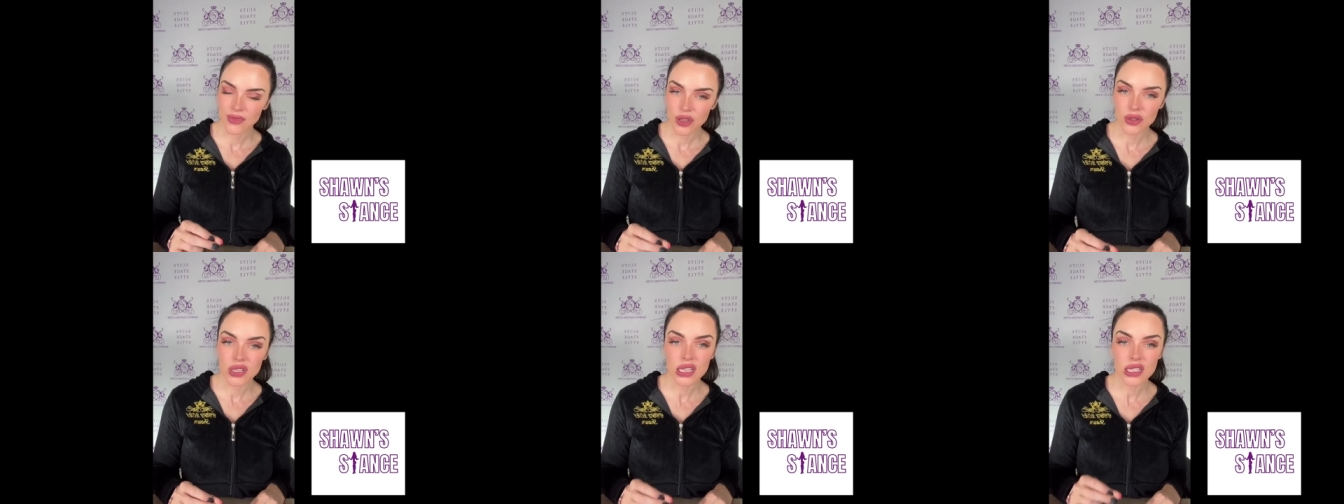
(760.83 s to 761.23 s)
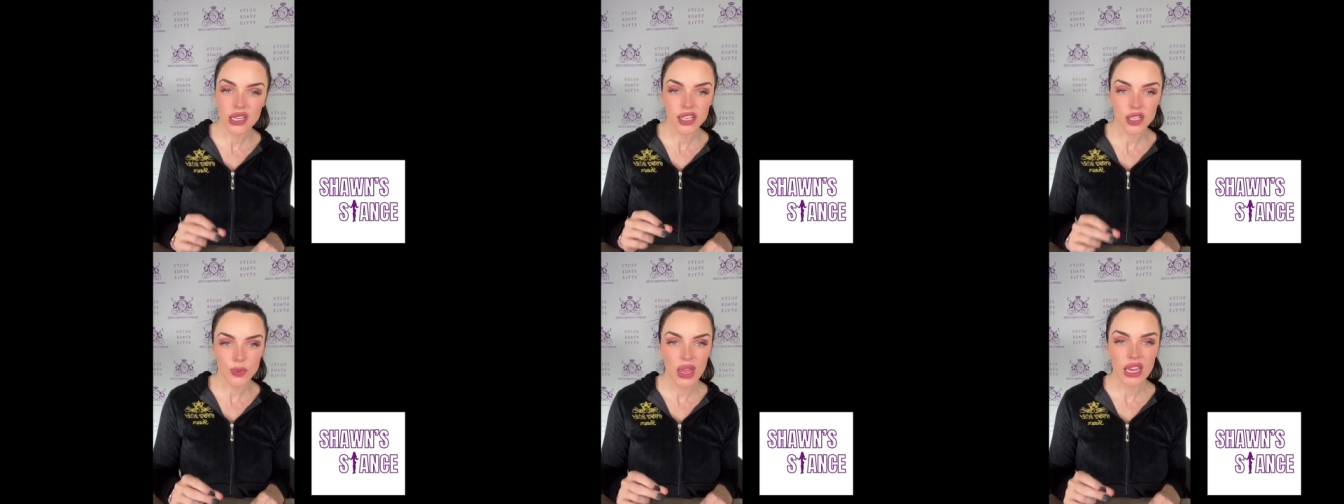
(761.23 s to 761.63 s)
Those
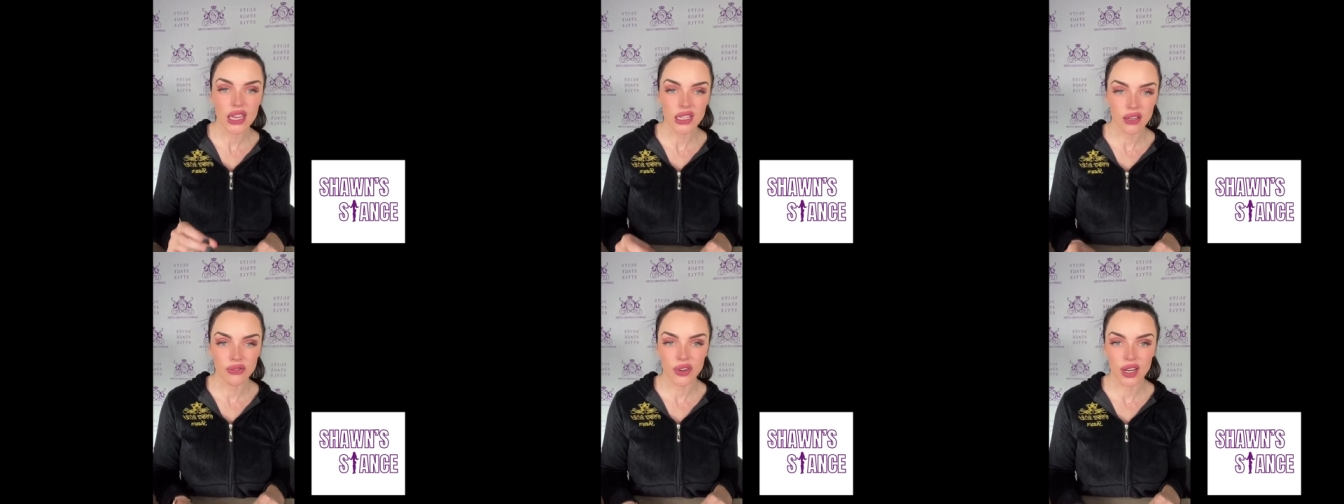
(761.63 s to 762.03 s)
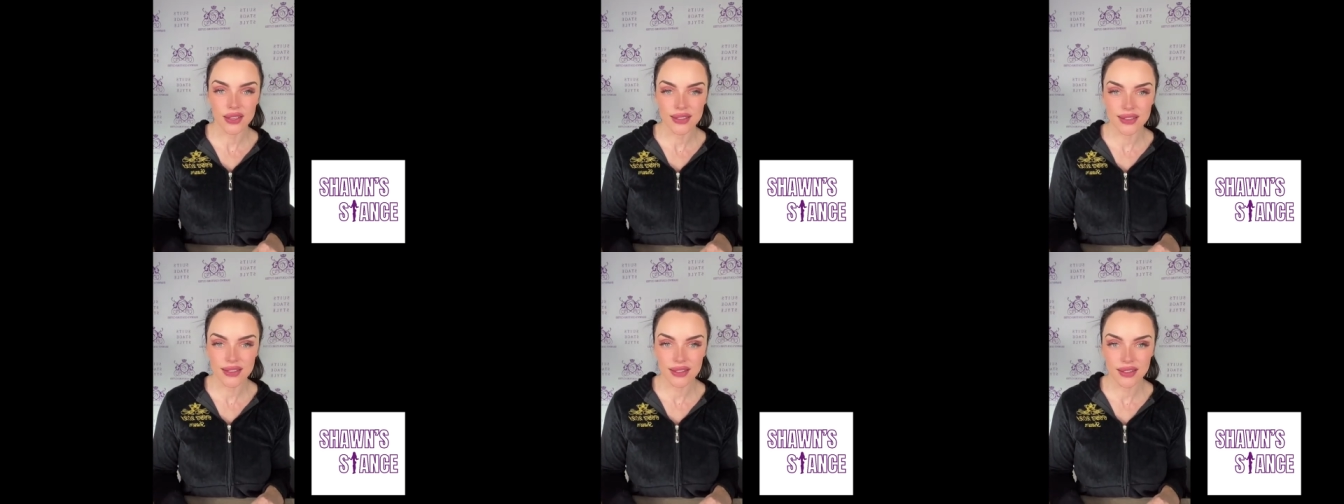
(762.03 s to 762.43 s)
details make a
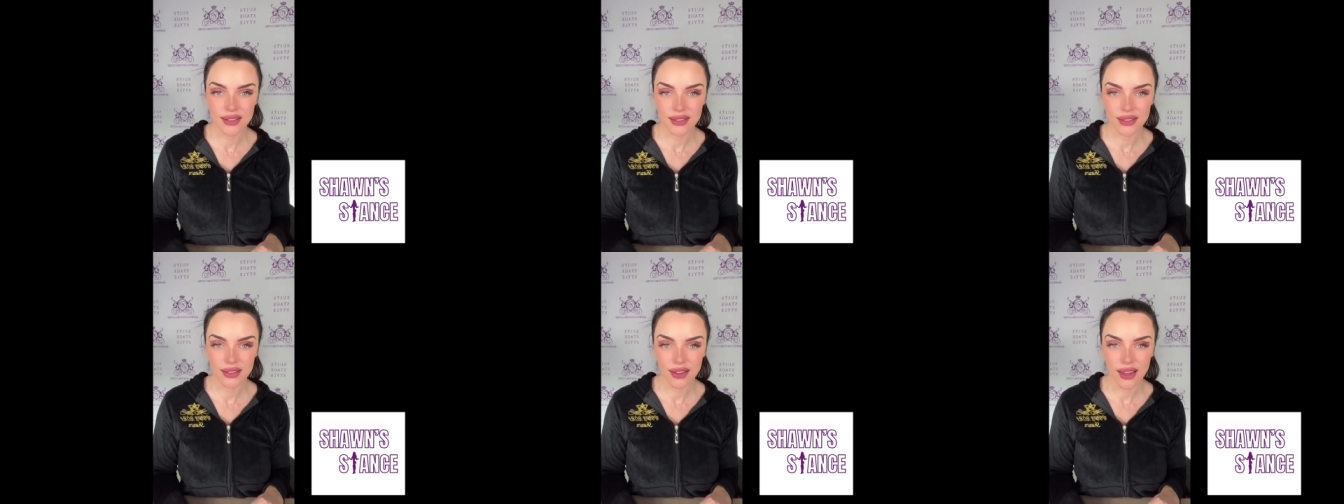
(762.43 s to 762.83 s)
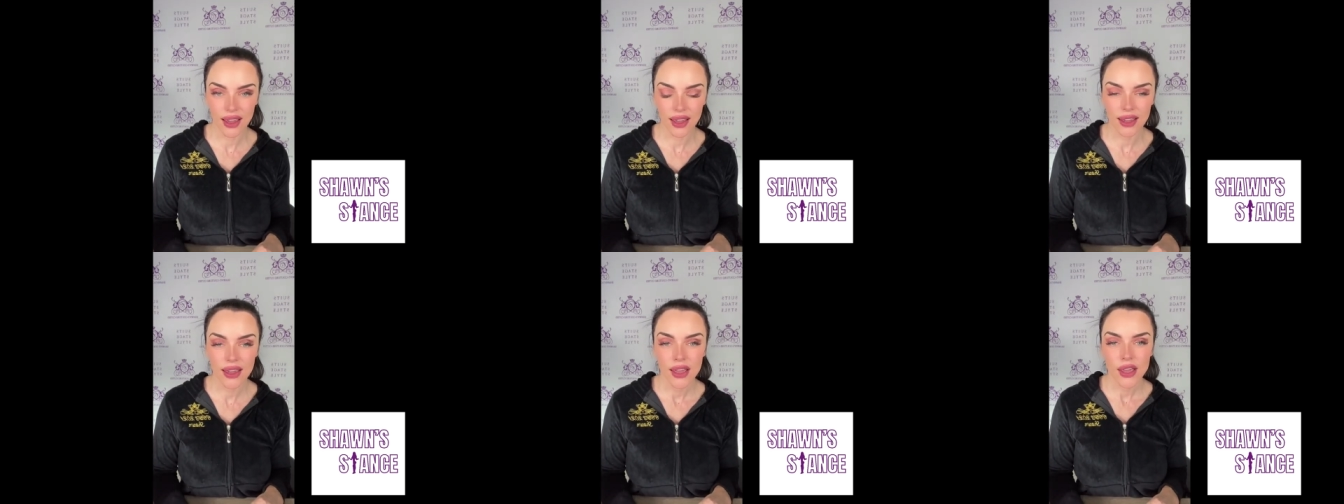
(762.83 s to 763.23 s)
difference,
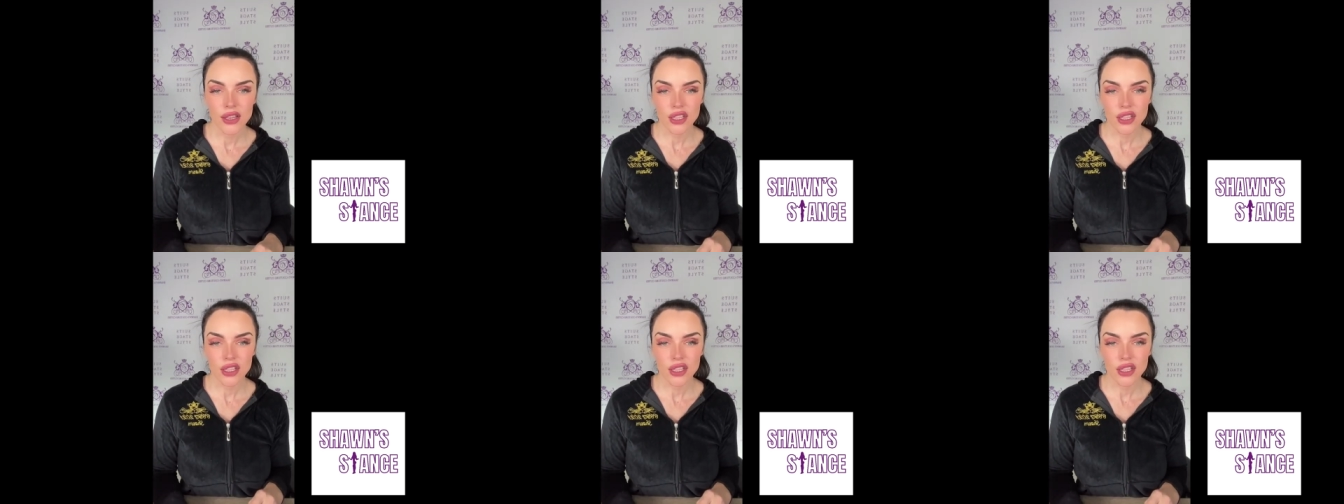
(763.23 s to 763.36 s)
okay?